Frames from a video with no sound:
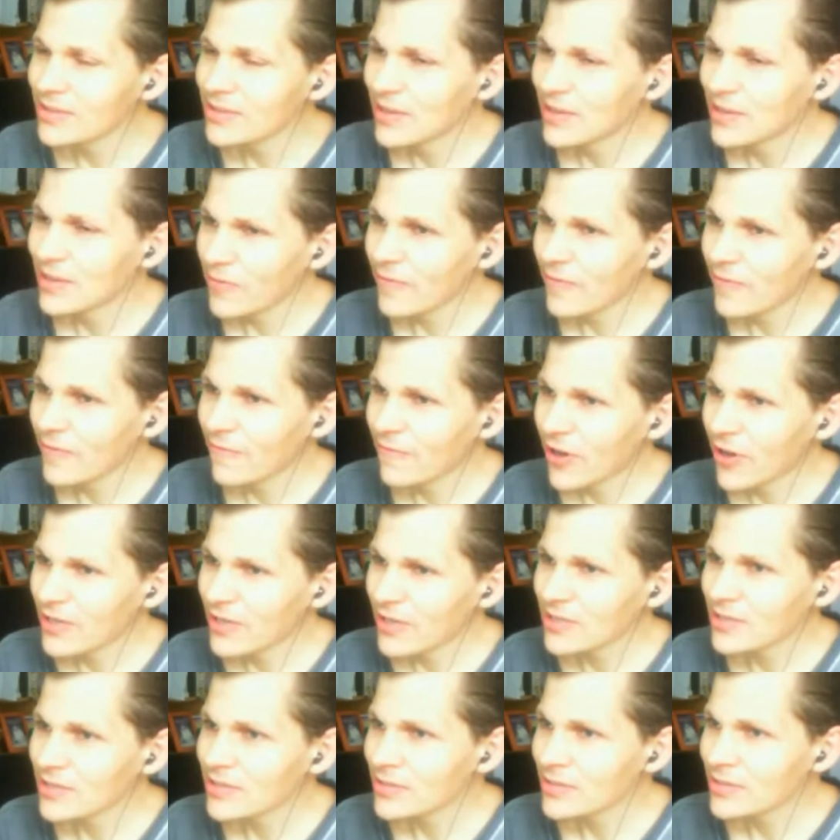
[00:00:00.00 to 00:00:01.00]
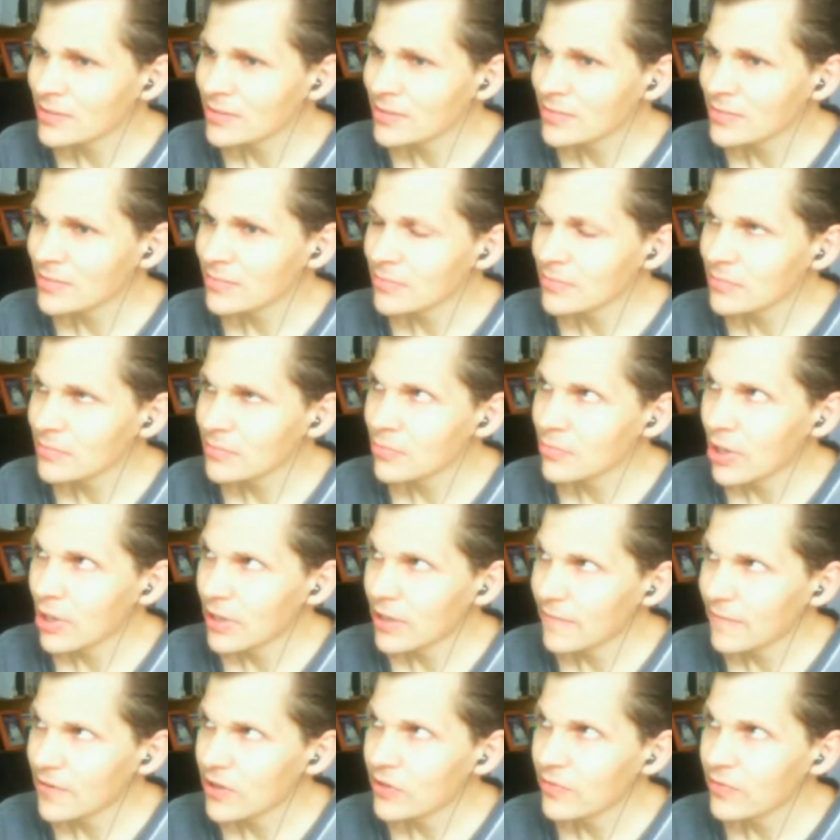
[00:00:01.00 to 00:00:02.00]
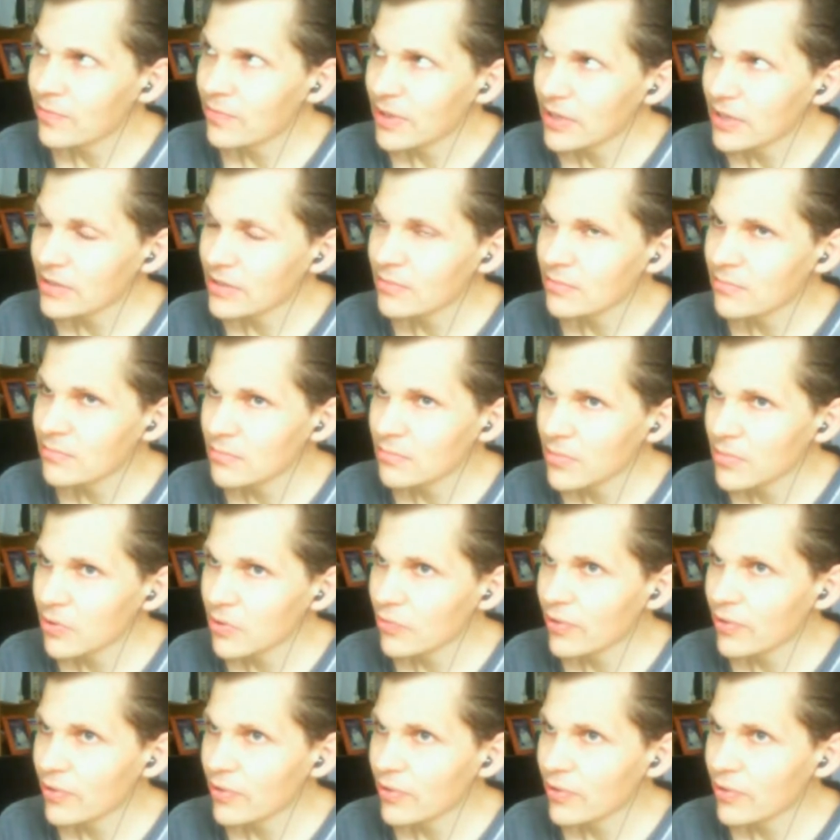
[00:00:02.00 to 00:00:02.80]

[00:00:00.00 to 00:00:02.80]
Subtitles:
in terms of the fights, relatively speaking.